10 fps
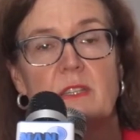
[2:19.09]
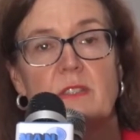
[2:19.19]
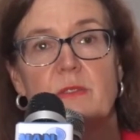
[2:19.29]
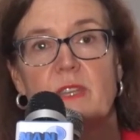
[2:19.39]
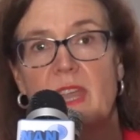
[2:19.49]

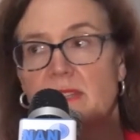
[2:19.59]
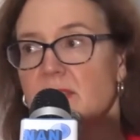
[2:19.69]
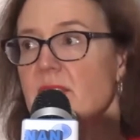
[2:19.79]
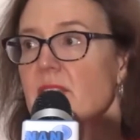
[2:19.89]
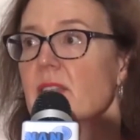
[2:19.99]
to get
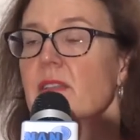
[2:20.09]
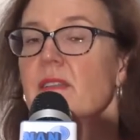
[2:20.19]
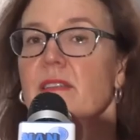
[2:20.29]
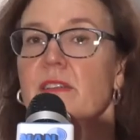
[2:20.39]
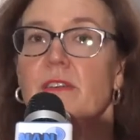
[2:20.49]

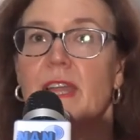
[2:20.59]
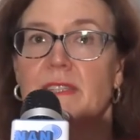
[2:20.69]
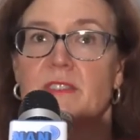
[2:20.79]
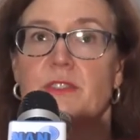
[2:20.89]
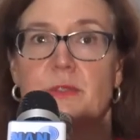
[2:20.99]
the
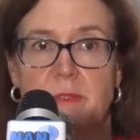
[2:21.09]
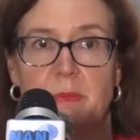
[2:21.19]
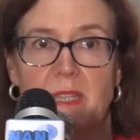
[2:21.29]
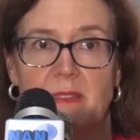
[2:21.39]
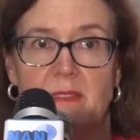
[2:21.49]
right
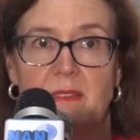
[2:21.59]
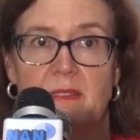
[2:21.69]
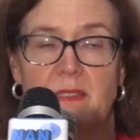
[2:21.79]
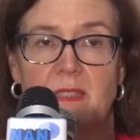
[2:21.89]
treatment.